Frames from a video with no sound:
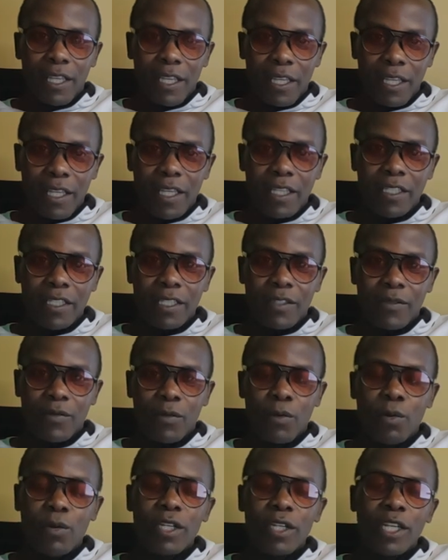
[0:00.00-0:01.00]
His
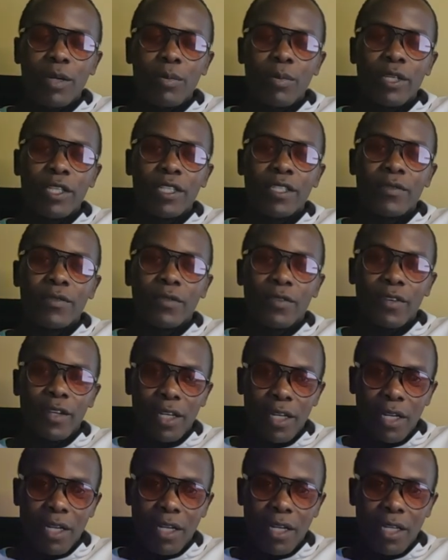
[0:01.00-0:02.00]
full name is
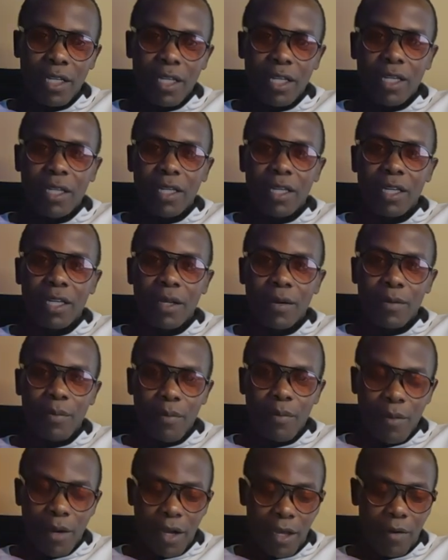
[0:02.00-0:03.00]
Frederick
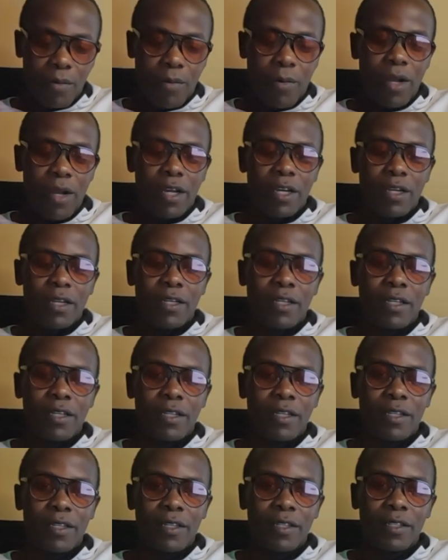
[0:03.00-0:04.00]
Marwa.
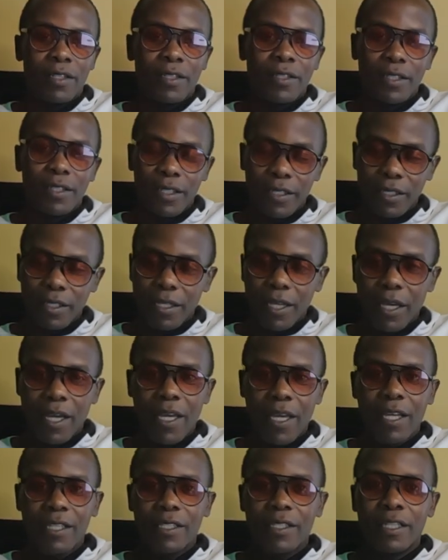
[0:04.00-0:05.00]
This guy
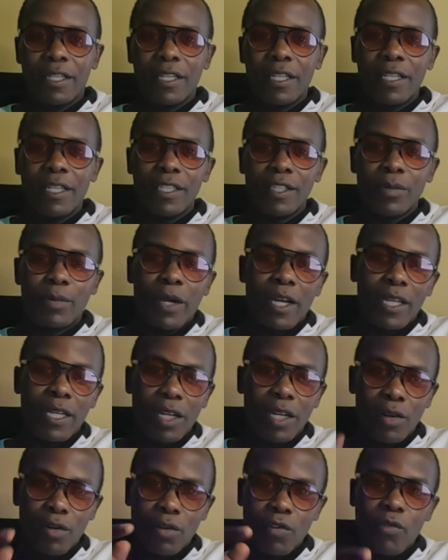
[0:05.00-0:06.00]
has really inspired
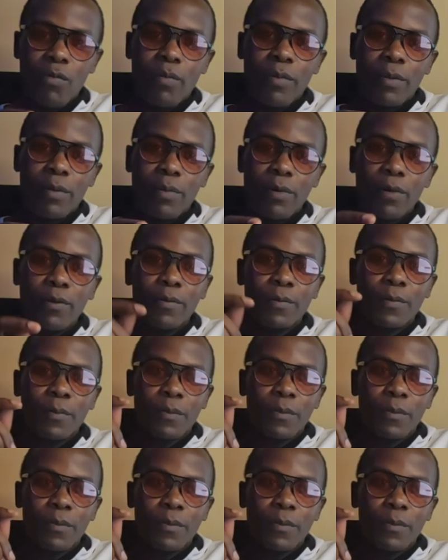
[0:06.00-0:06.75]
a lot of people